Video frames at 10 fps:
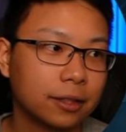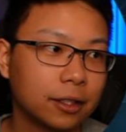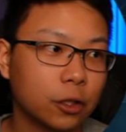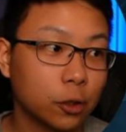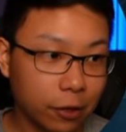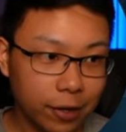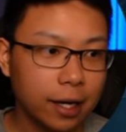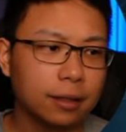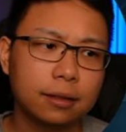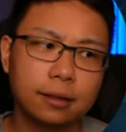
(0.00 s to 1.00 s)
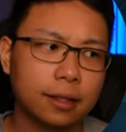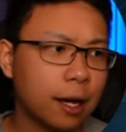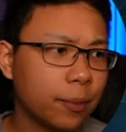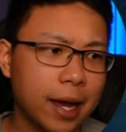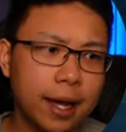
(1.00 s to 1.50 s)
Crit rate.
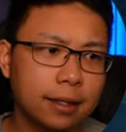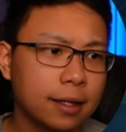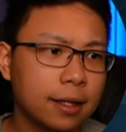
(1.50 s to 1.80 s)
Not bad.